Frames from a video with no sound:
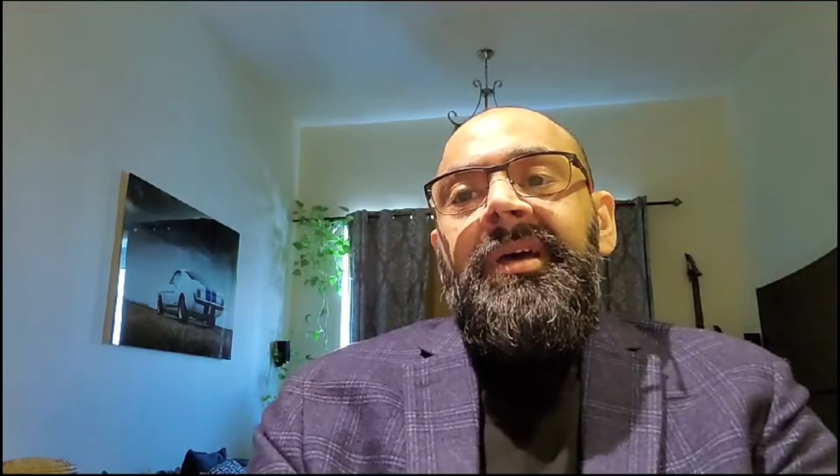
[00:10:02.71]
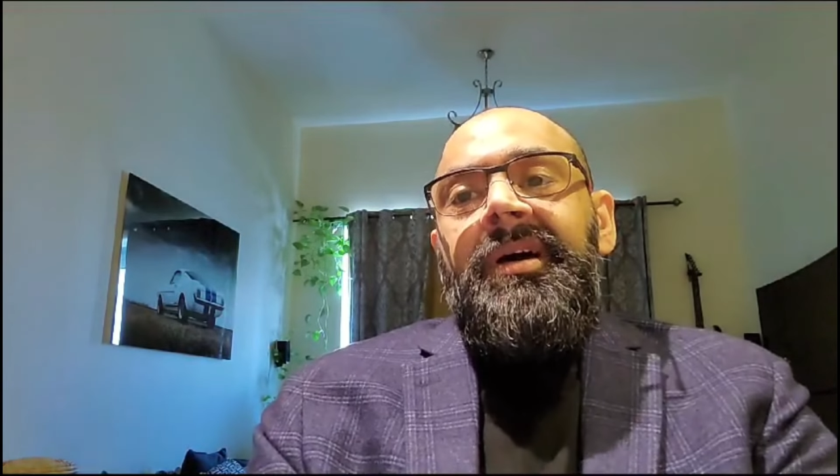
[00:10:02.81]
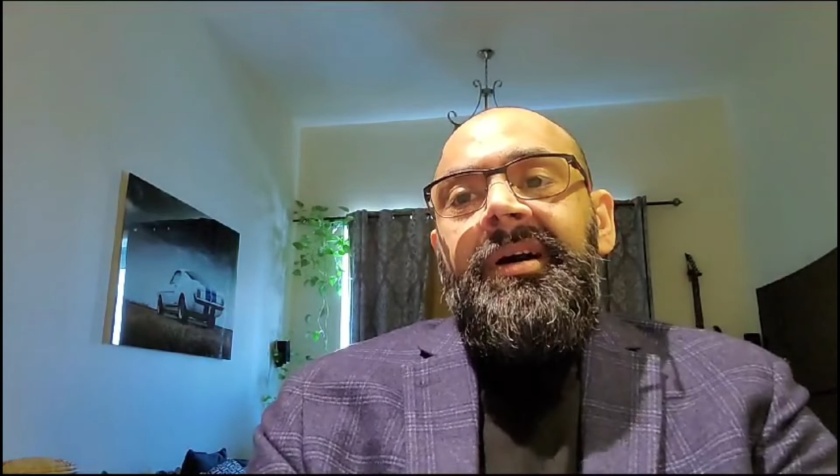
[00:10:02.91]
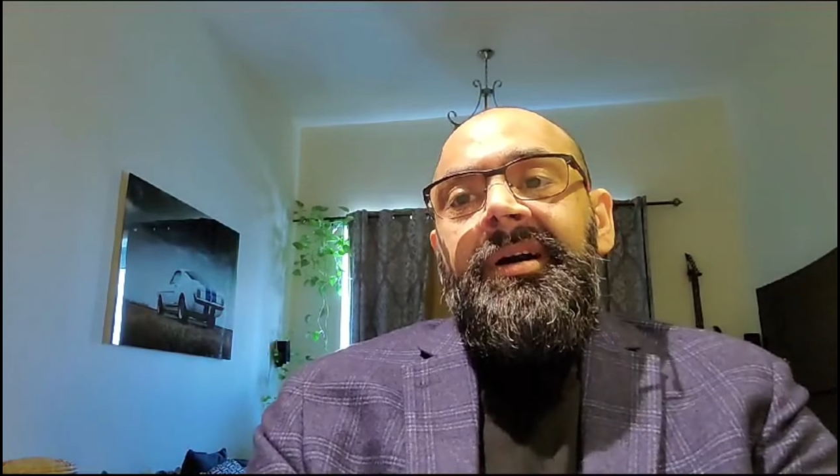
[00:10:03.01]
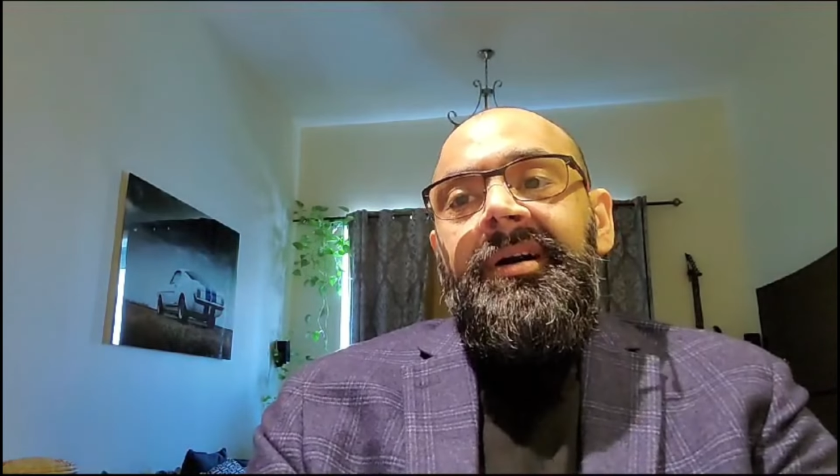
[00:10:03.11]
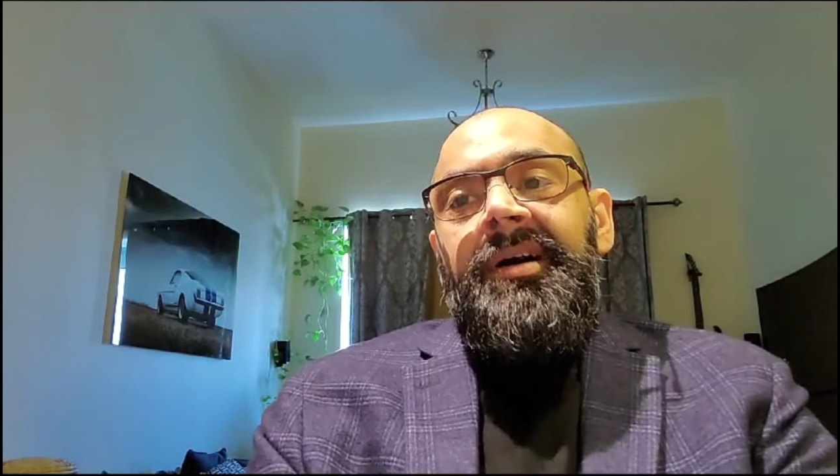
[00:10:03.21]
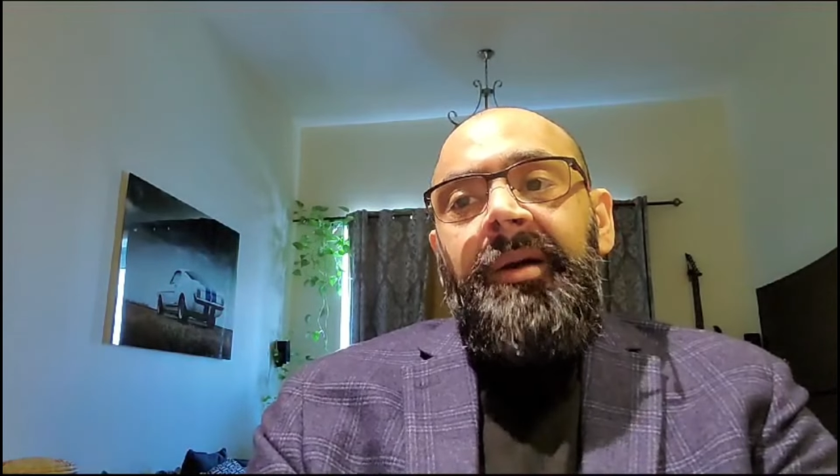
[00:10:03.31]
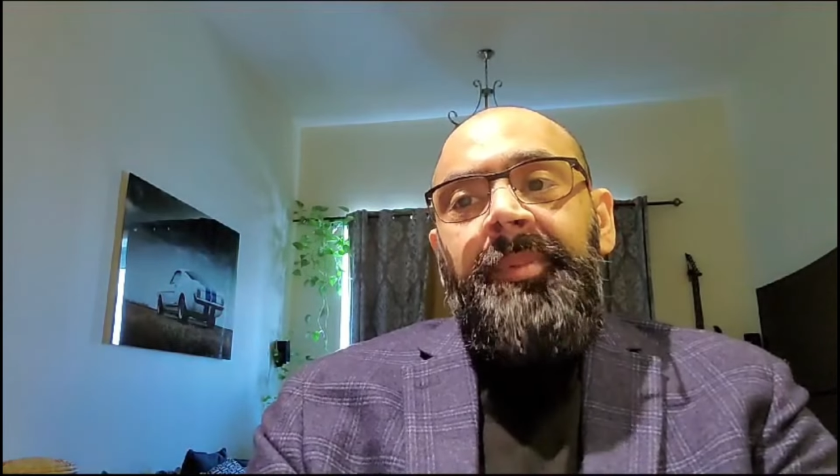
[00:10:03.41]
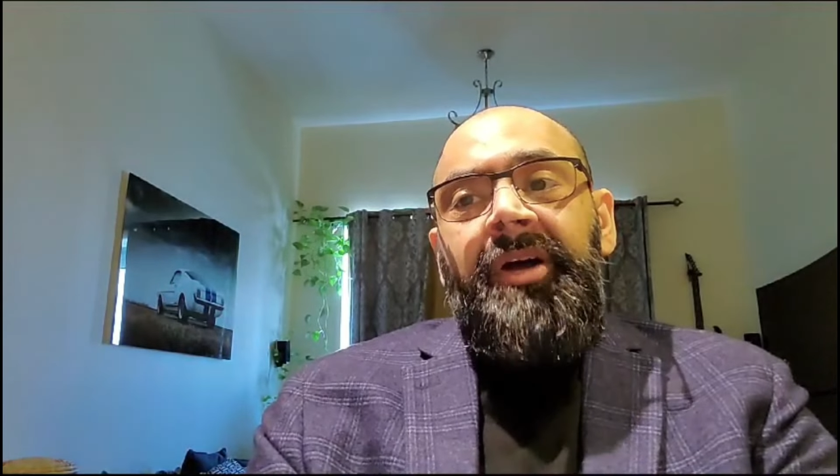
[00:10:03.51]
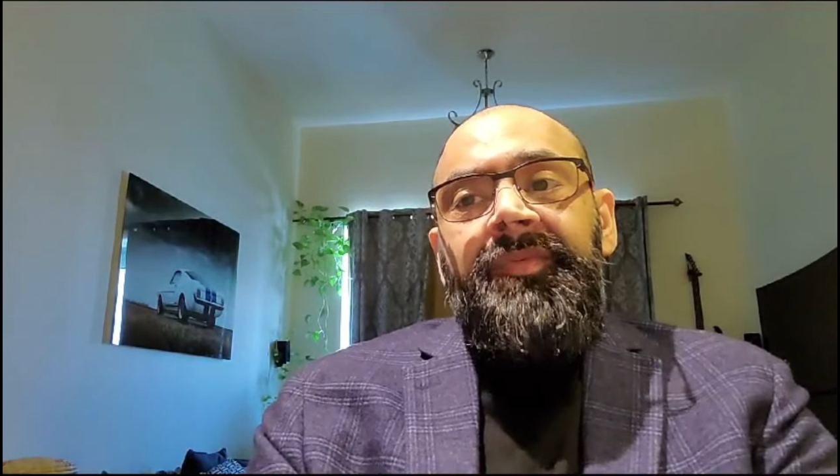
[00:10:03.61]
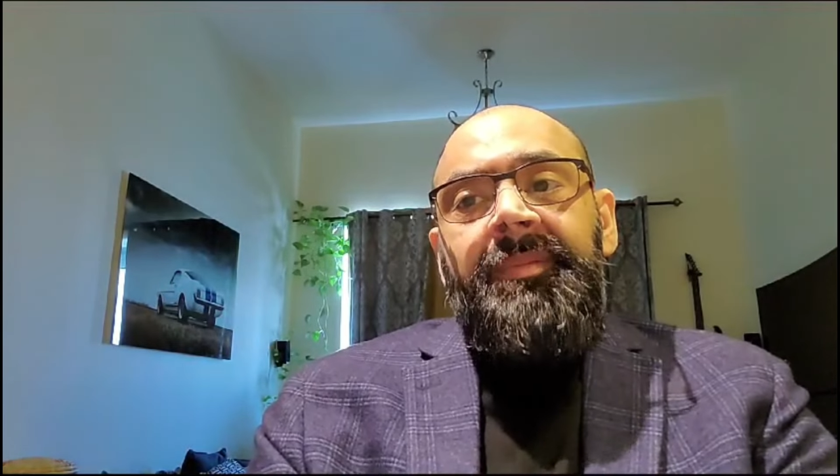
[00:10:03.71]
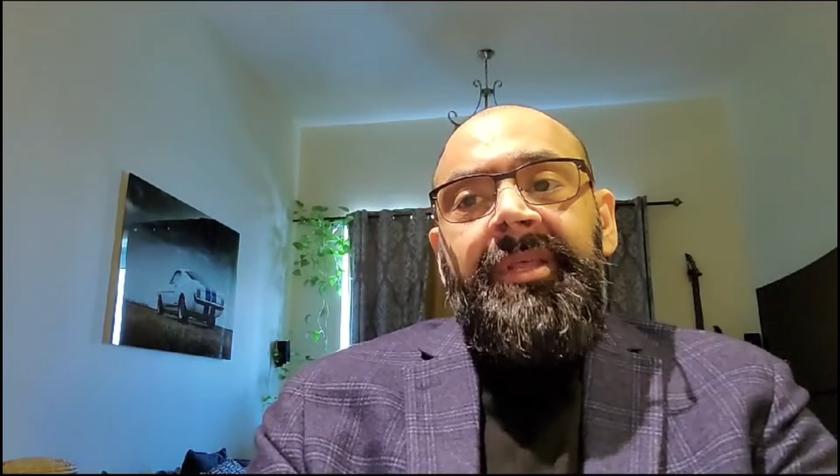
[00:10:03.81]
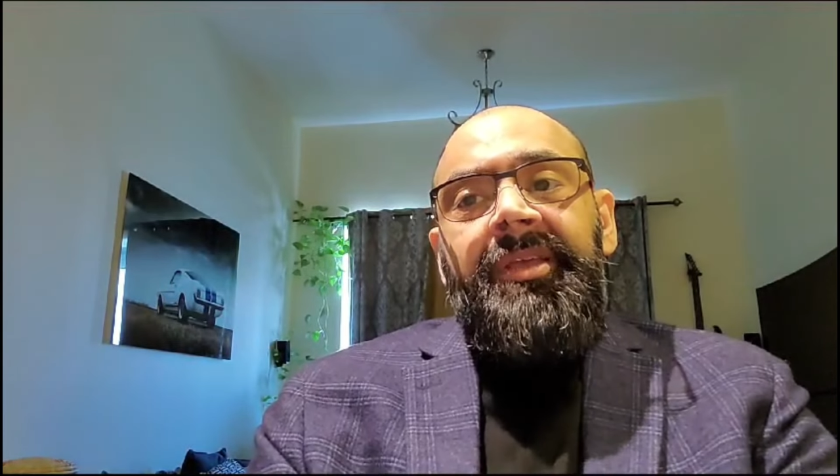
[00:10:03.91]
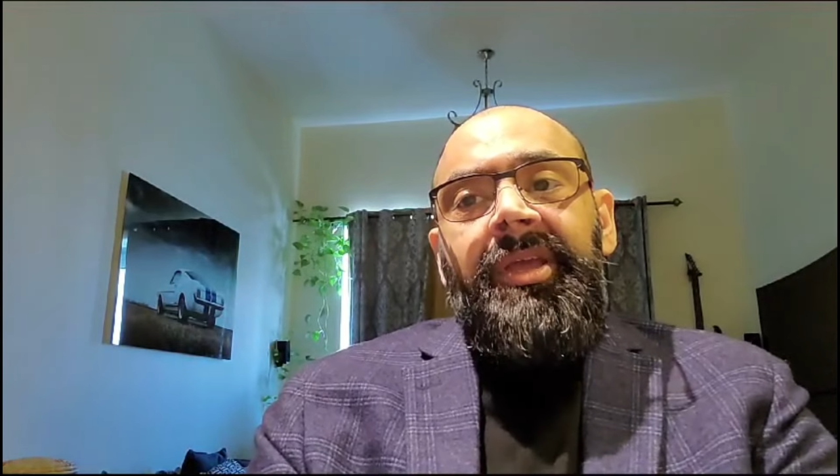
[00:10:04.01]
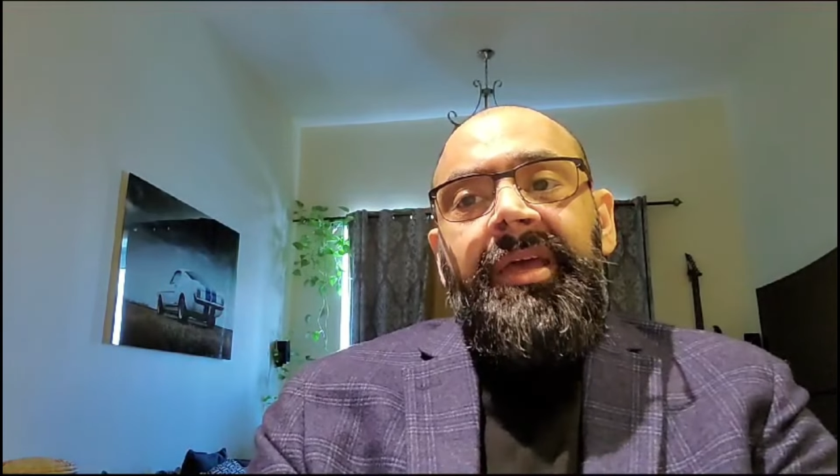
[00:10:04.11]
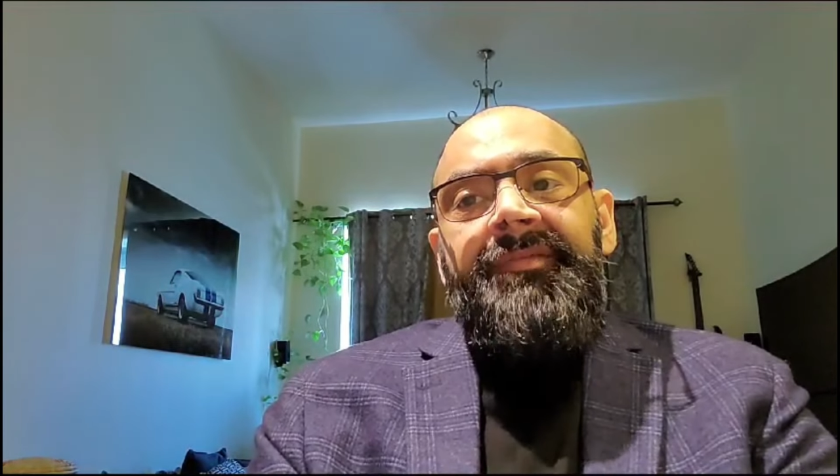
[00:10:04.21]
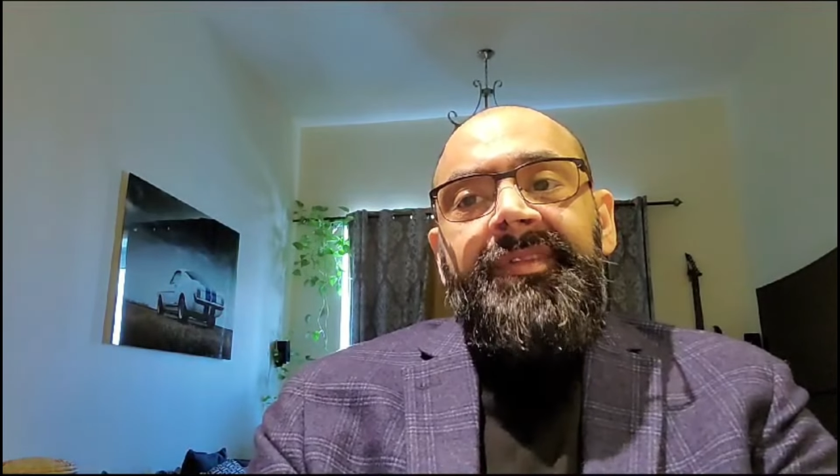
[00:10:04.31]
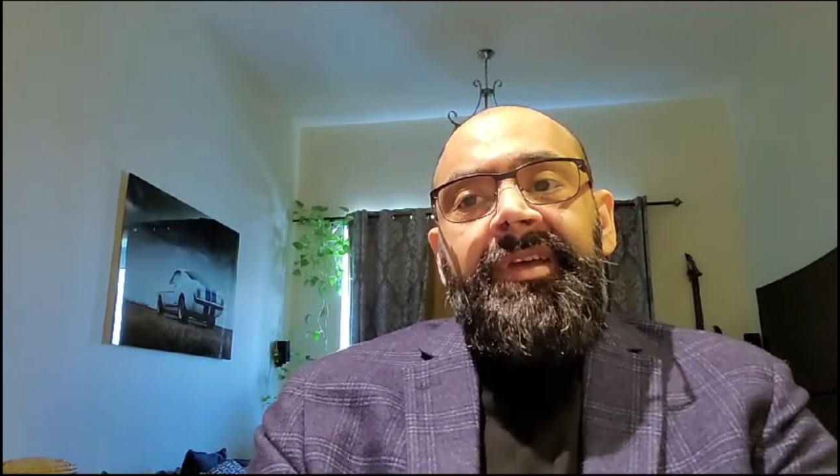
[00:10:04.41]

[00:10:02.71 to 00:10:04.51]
Apart from that, you have